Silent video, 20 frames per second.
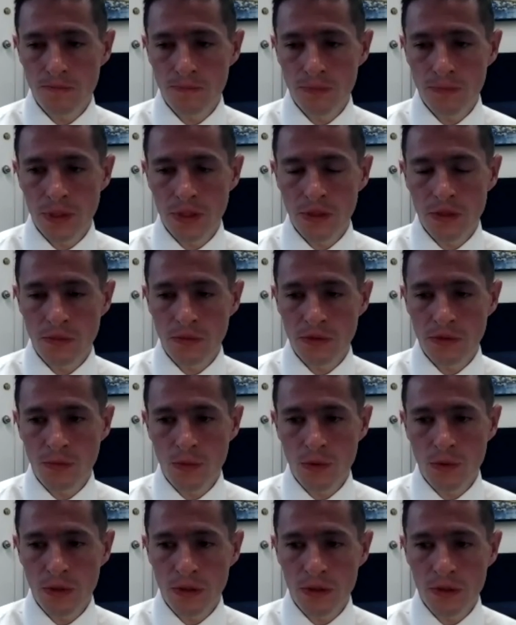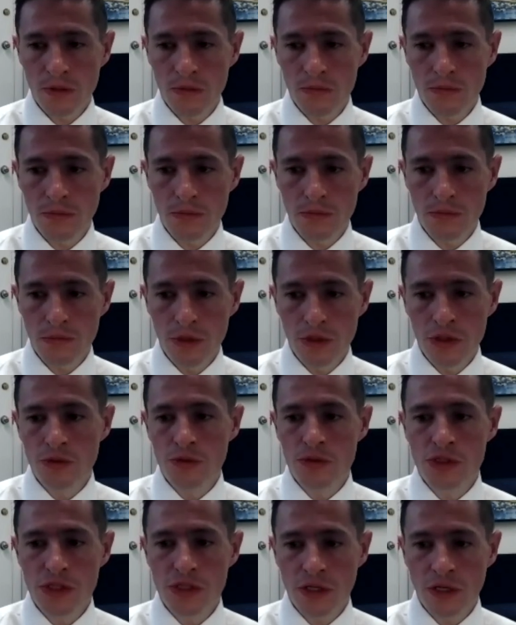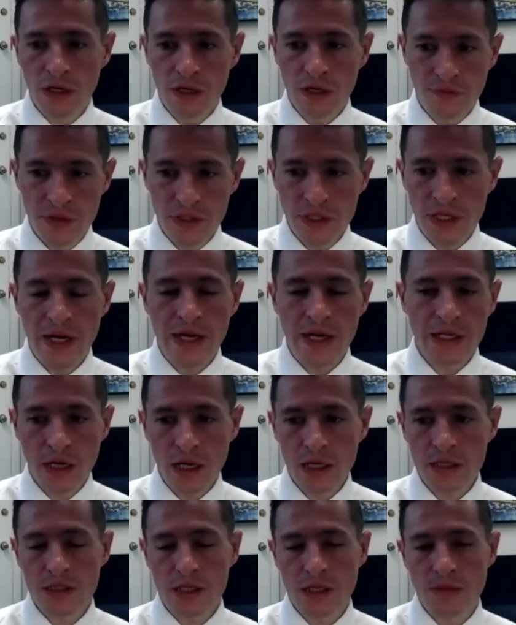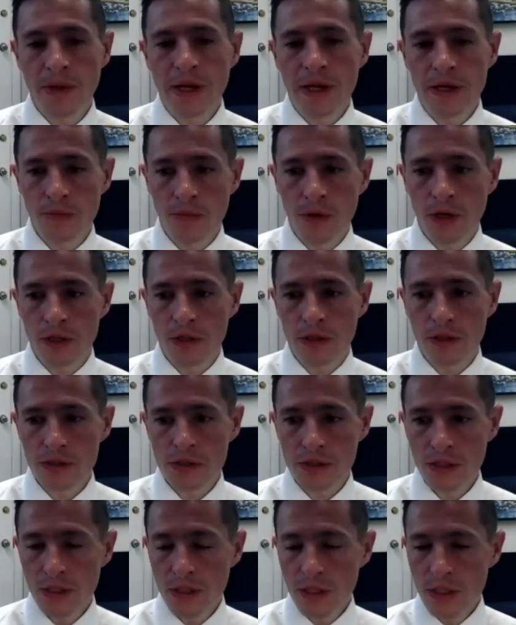you know, with more use of the diagnostic biomarkers.